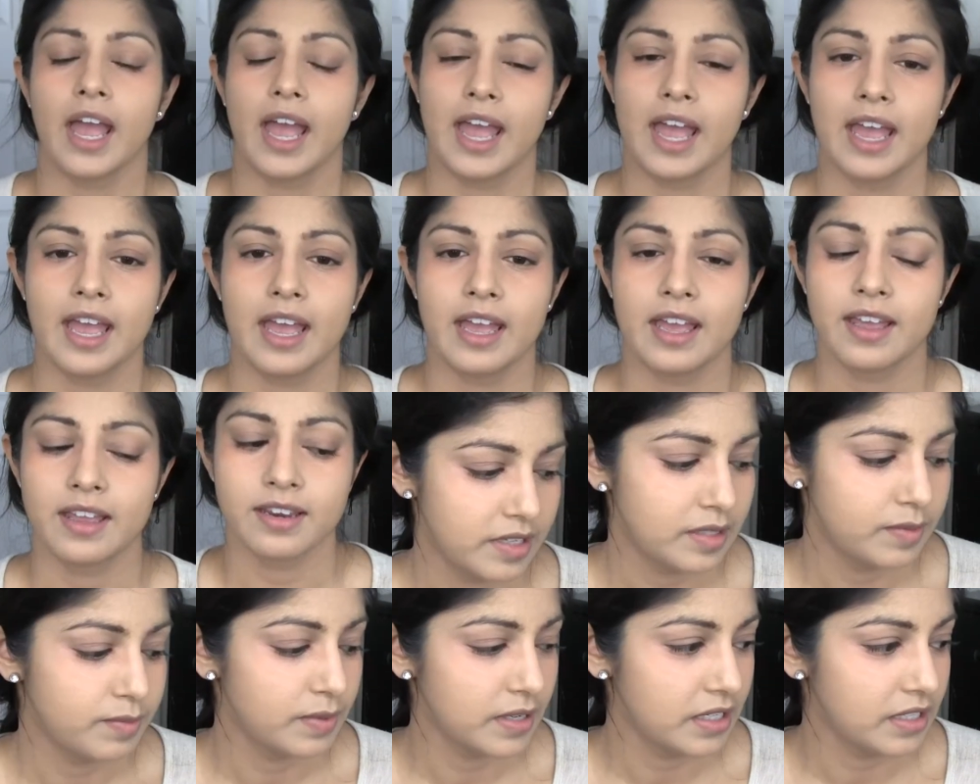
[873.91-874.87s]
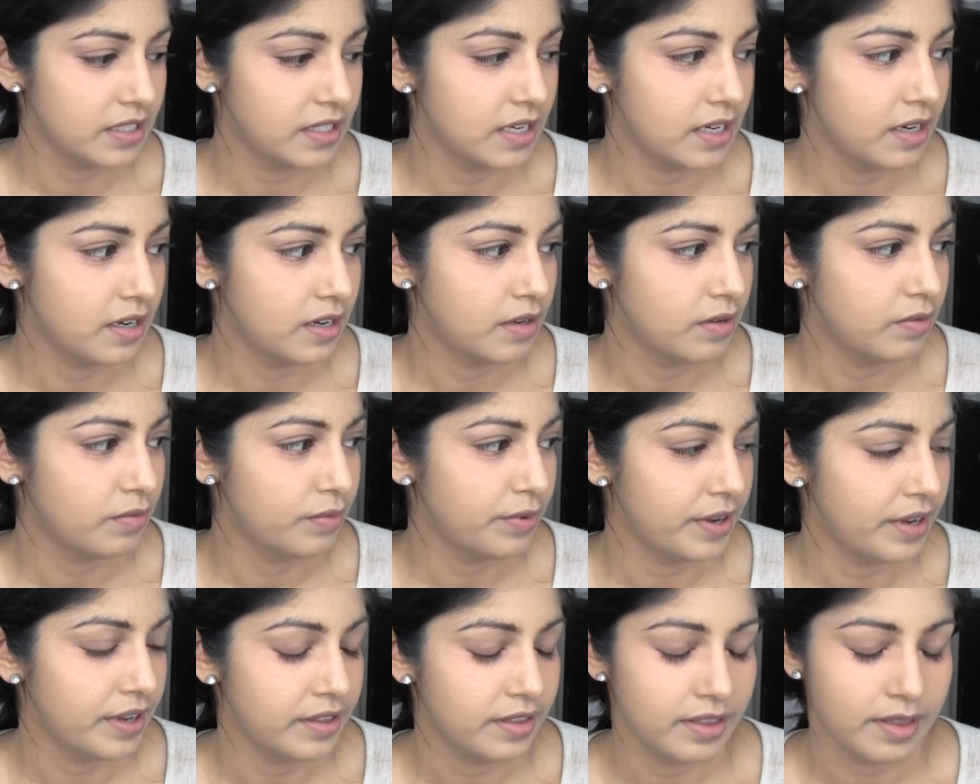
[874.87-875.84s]
and it's mixed in
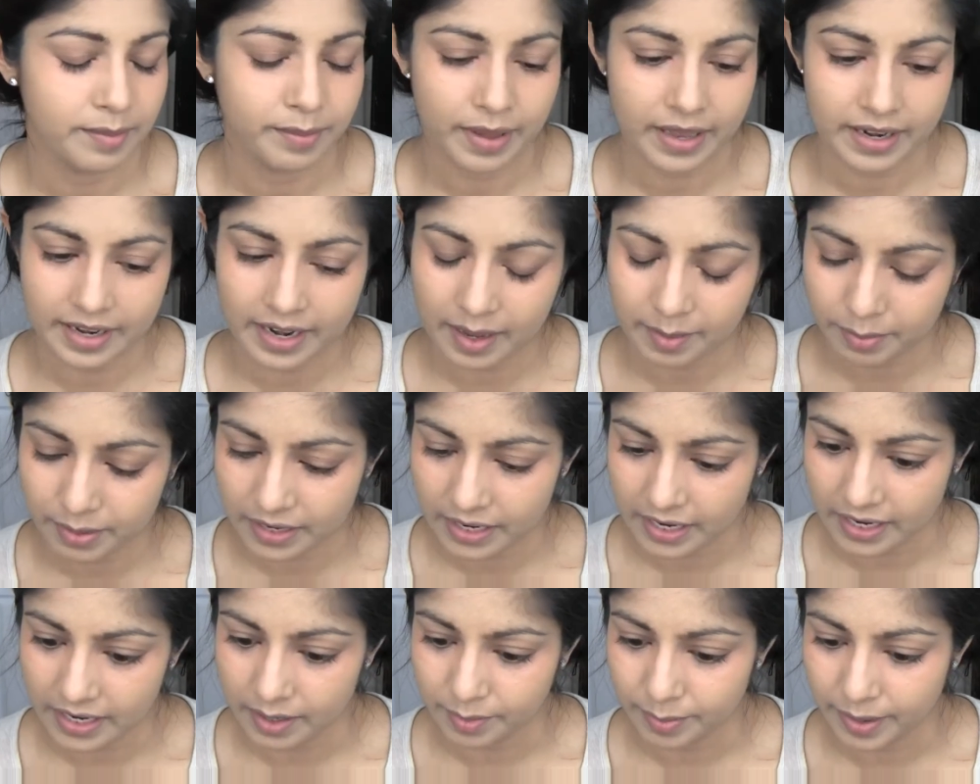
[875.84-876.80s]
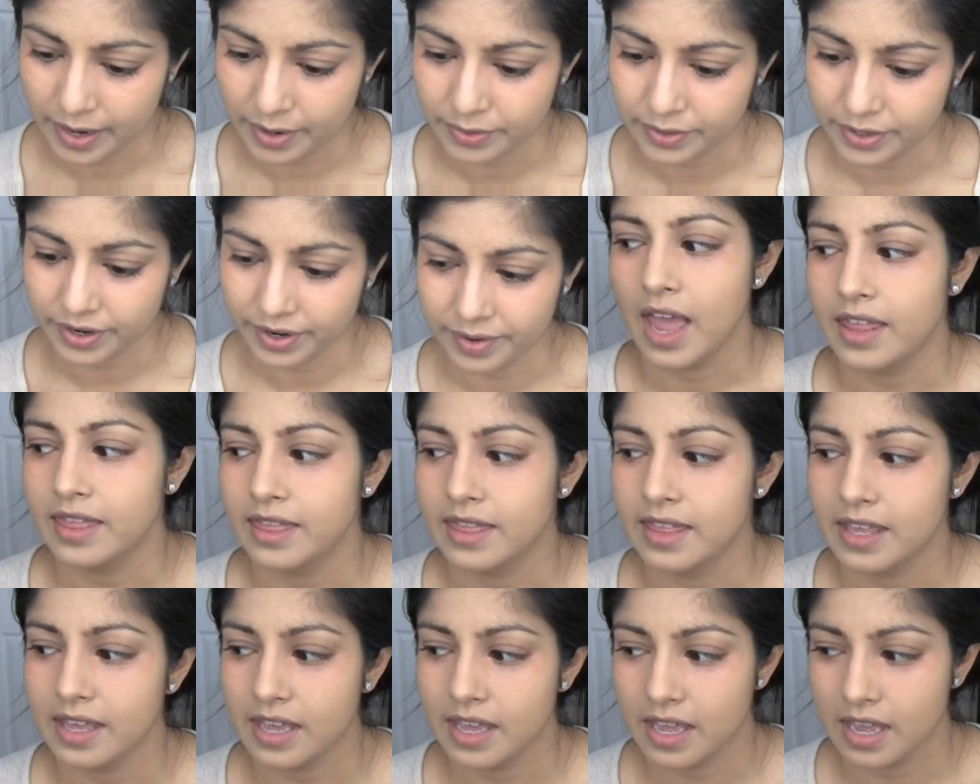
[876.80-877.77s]
with the Ben Nye Banana powder
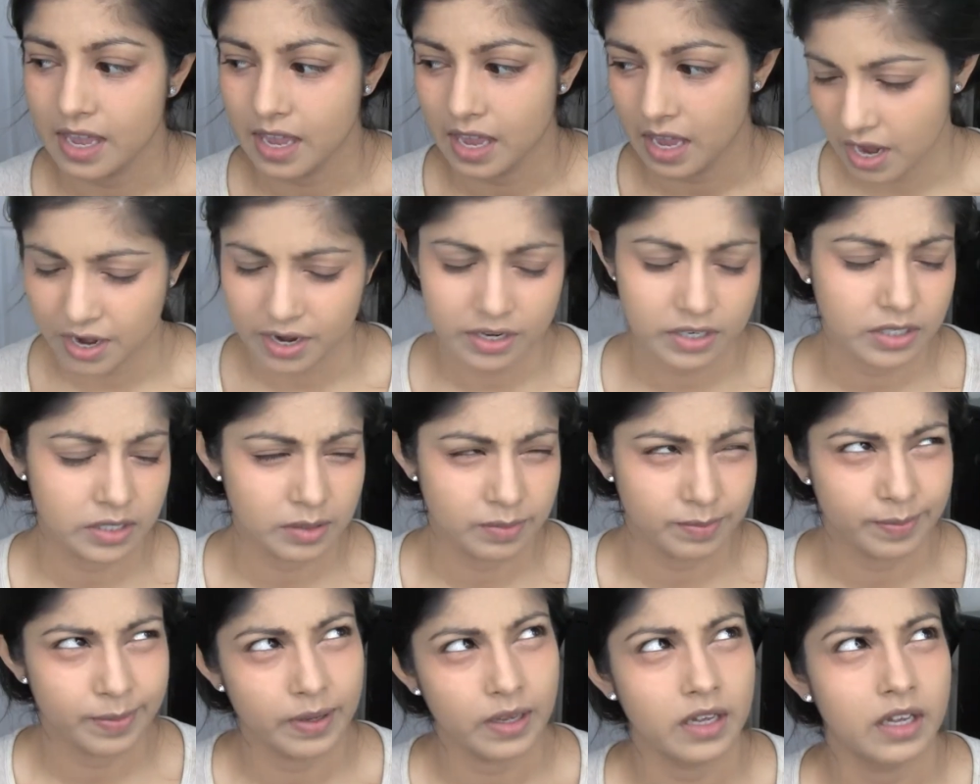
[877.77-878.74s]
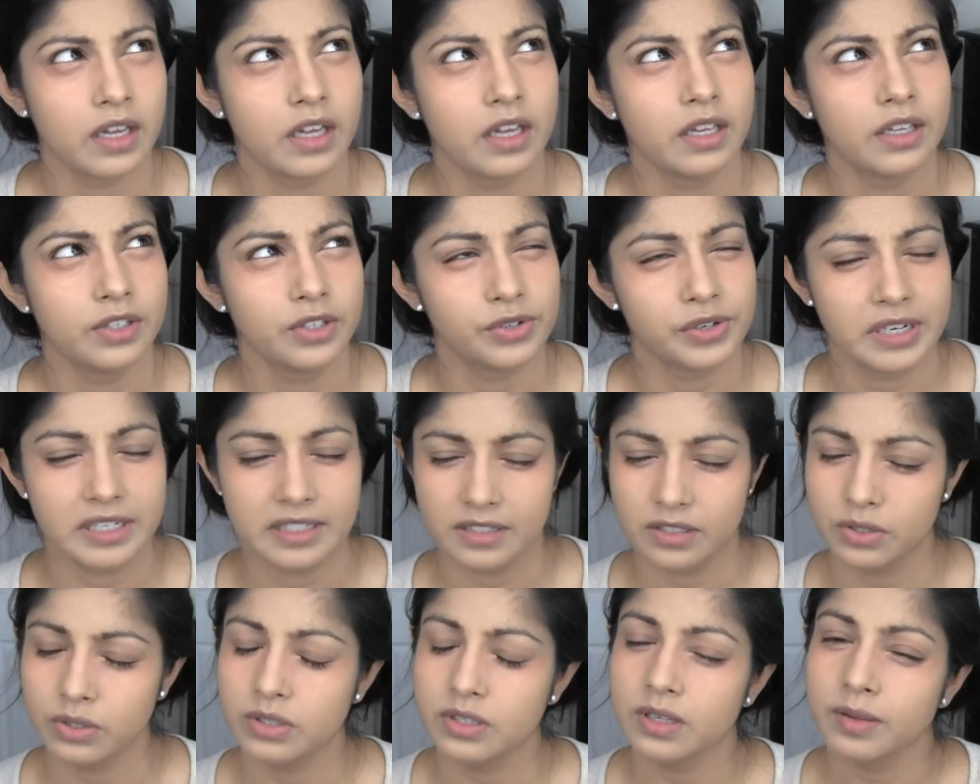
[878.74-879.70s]
and the Airspun
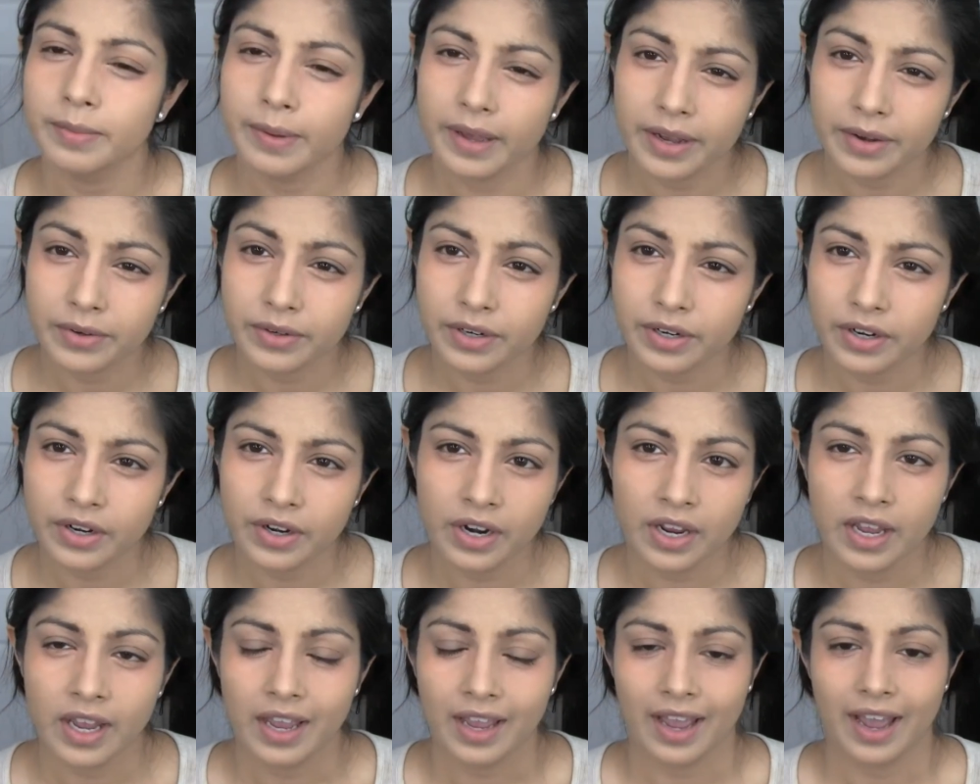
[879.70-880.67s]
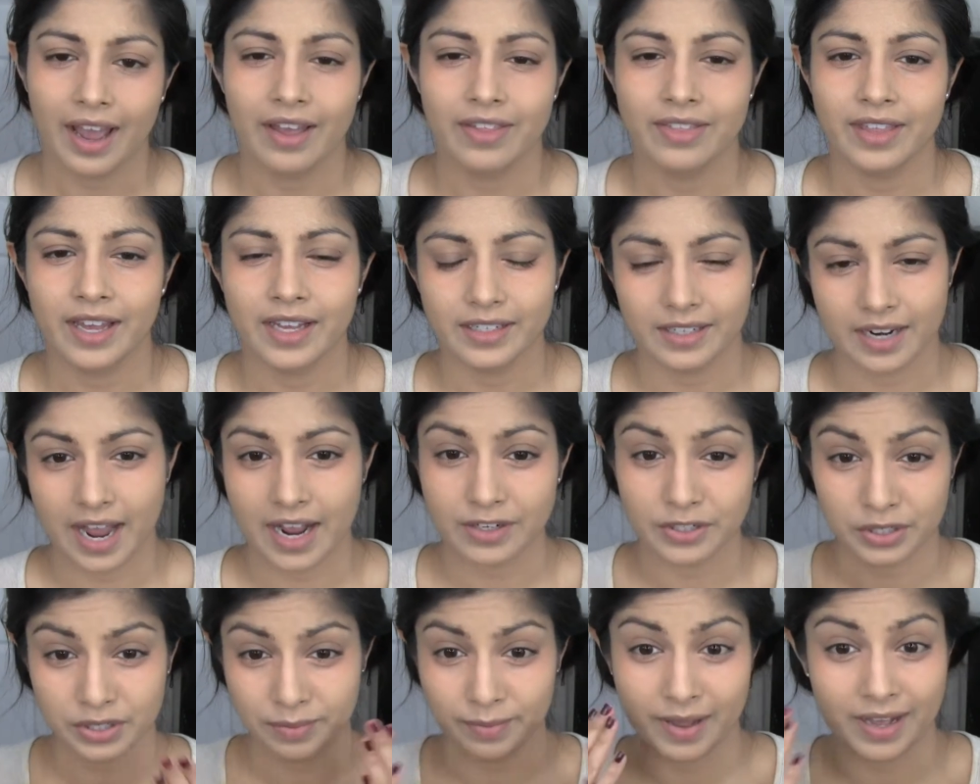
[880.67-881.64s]
translucent powder, and that
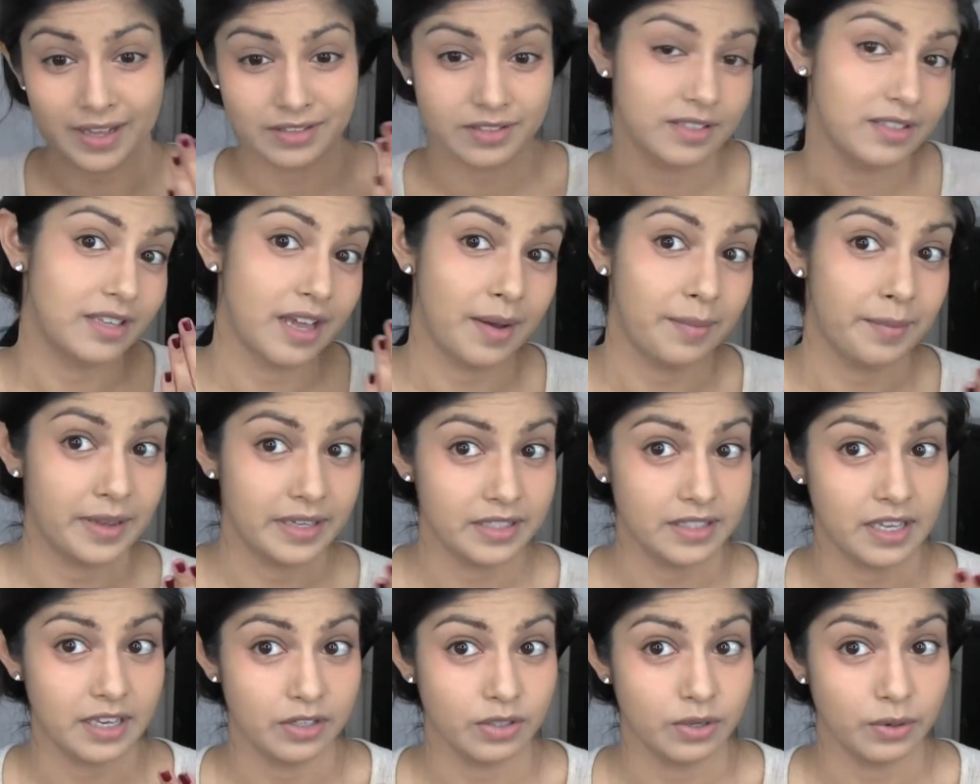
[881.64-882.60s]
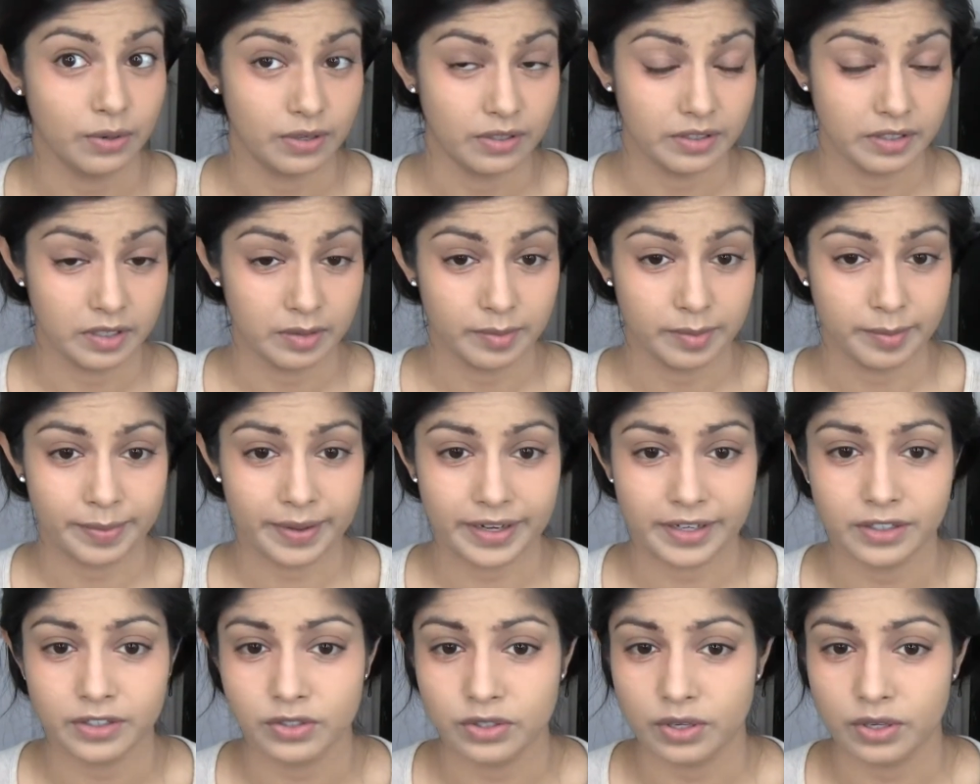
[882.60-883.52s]
actually balances out my skin tone a little bit better.